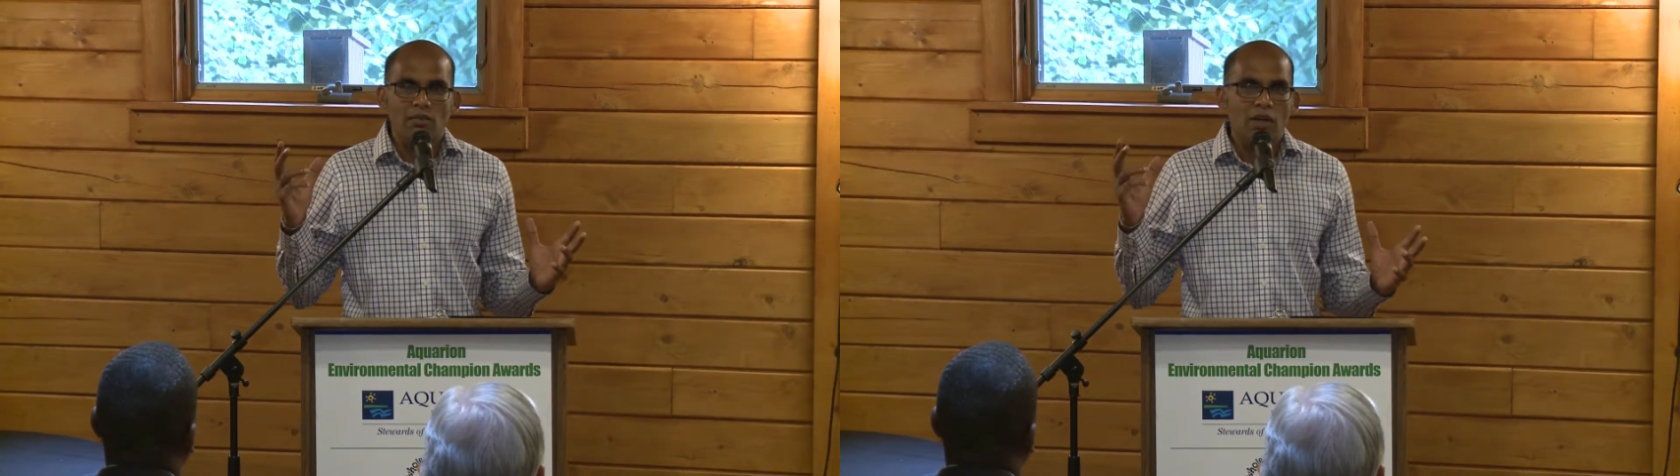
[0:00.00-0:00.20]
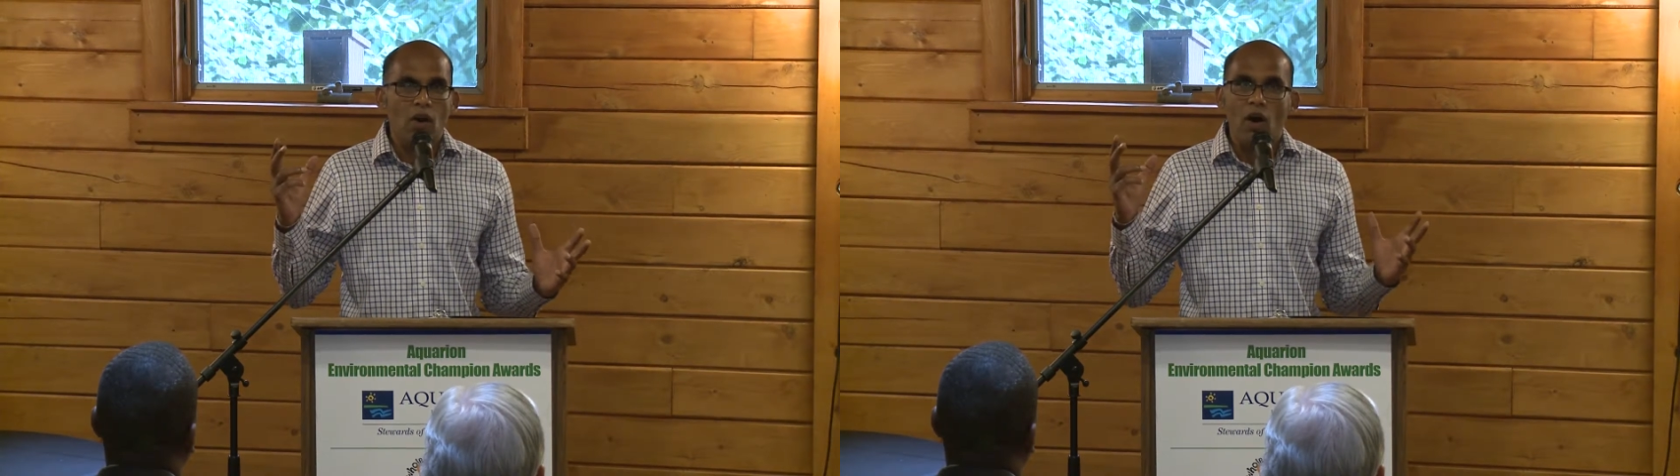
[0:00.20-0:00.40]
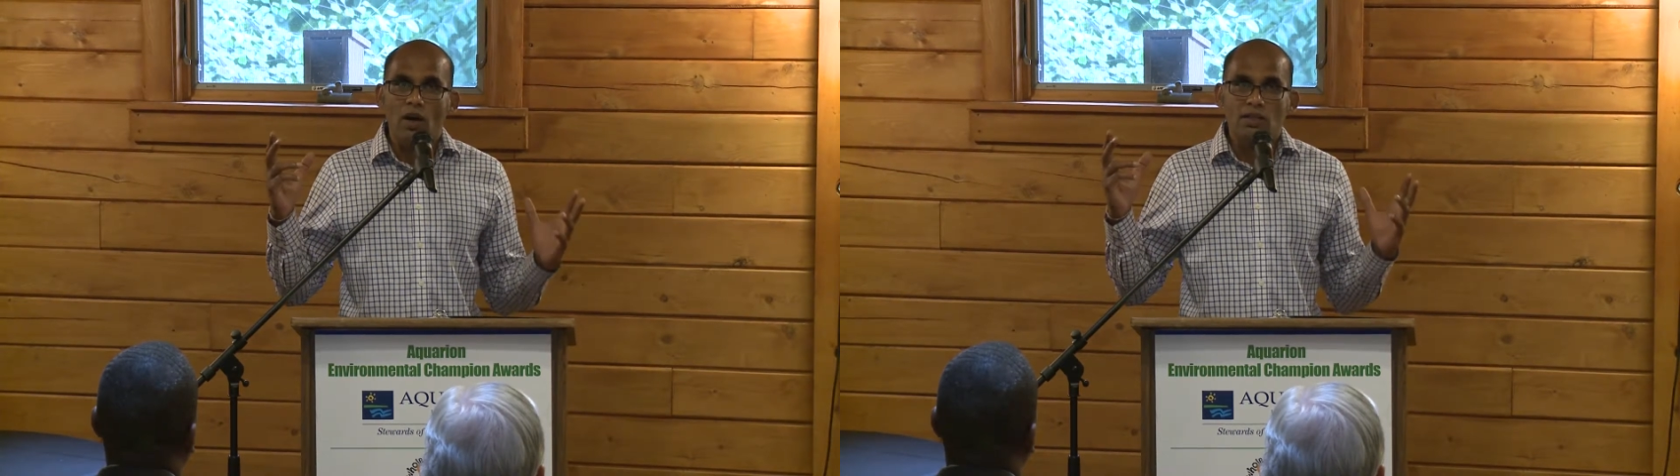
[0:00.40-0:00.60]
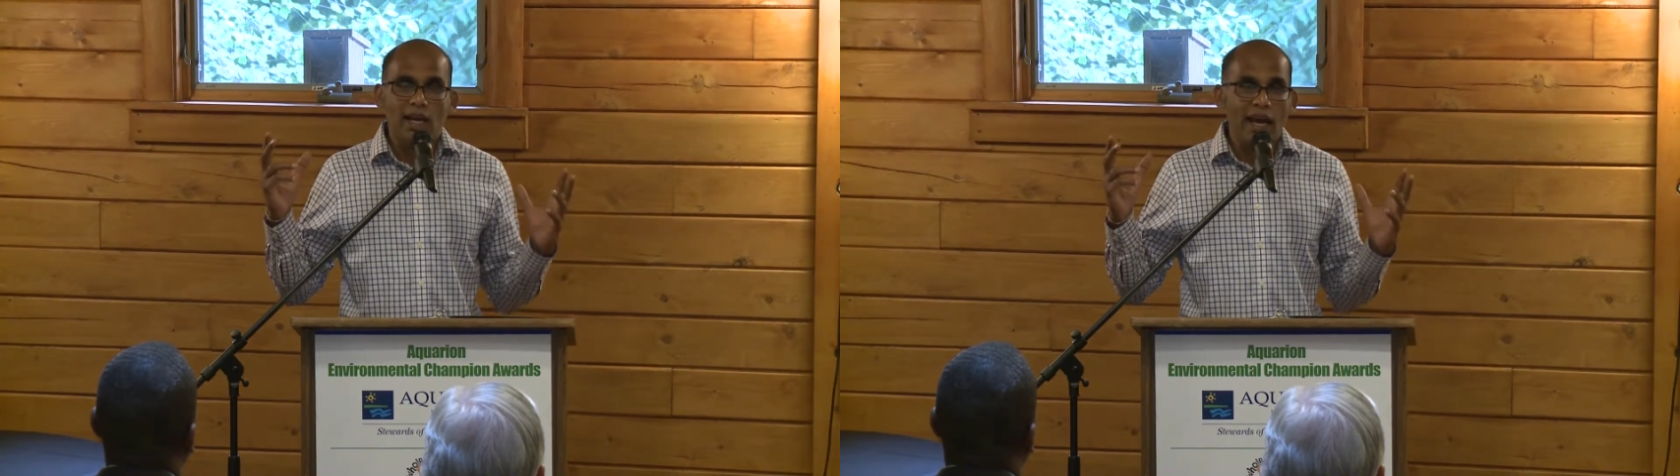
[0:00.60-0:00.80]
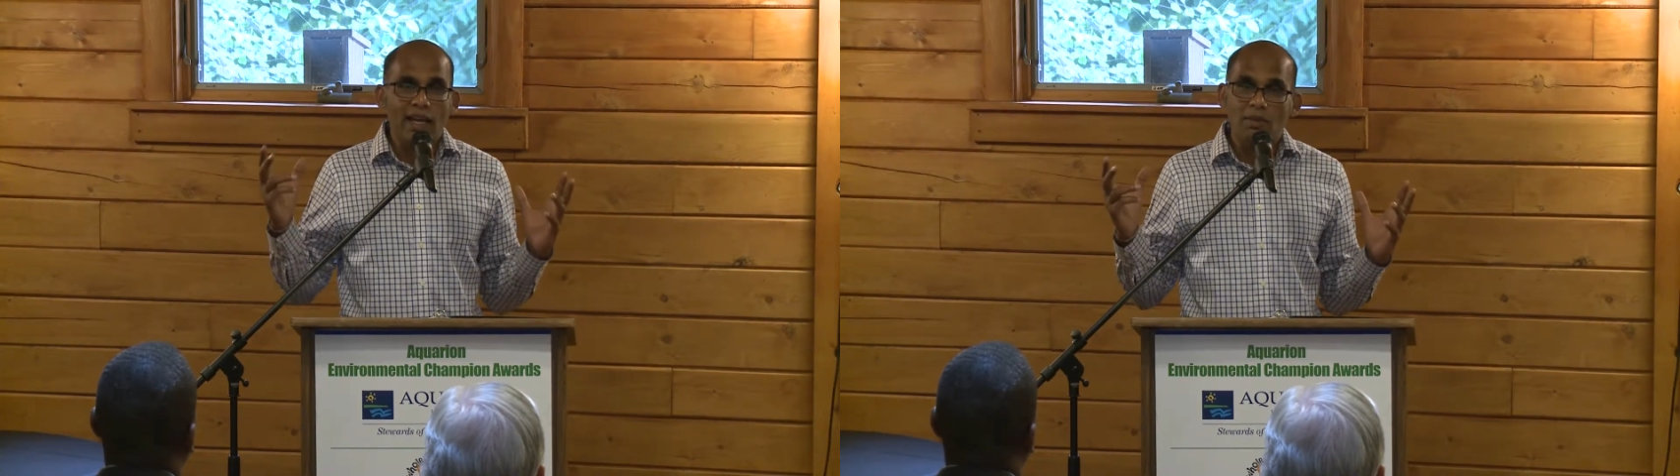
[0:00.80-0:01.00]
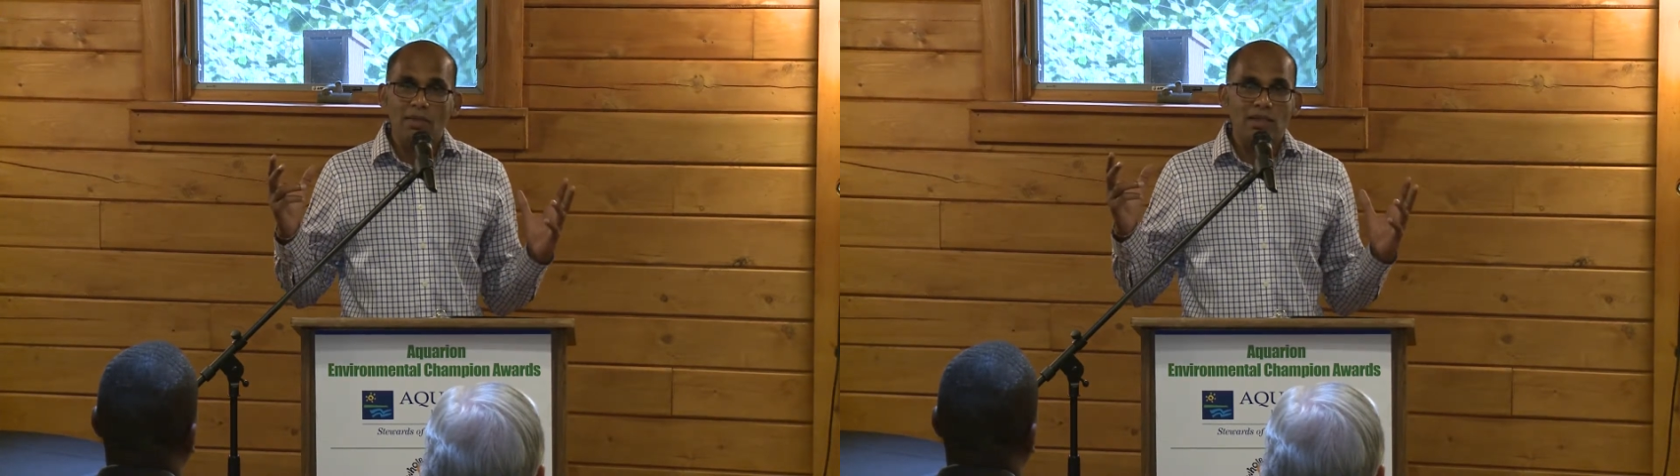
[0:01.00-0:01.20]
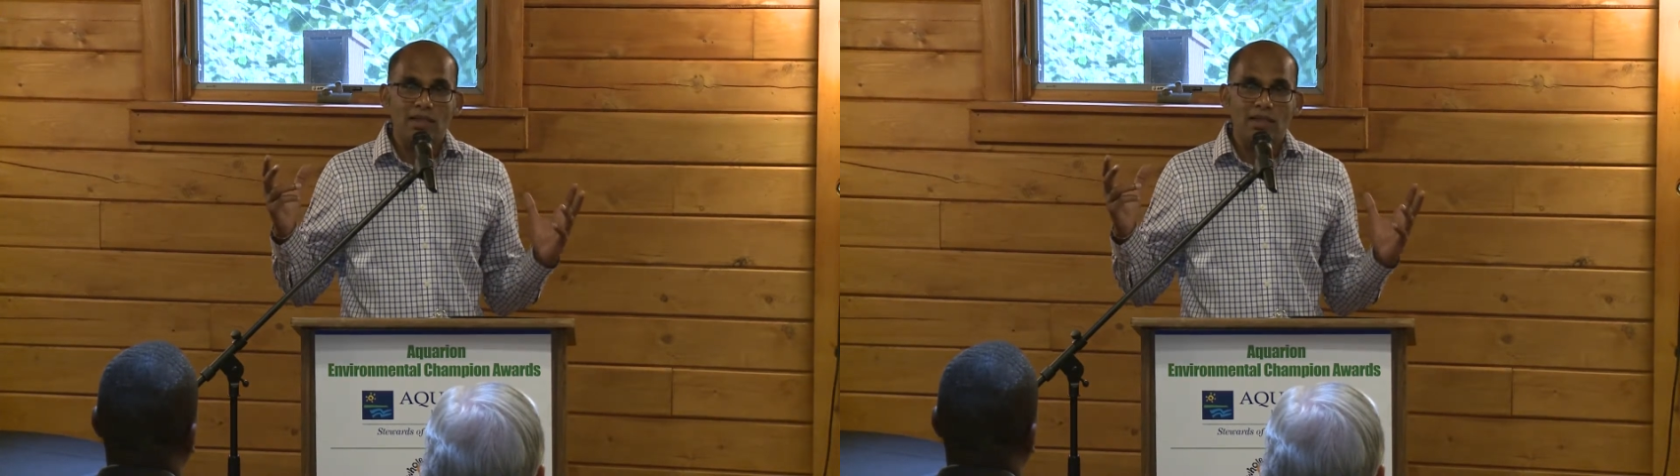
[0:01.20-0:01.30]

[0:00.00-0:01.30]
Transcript: because the animals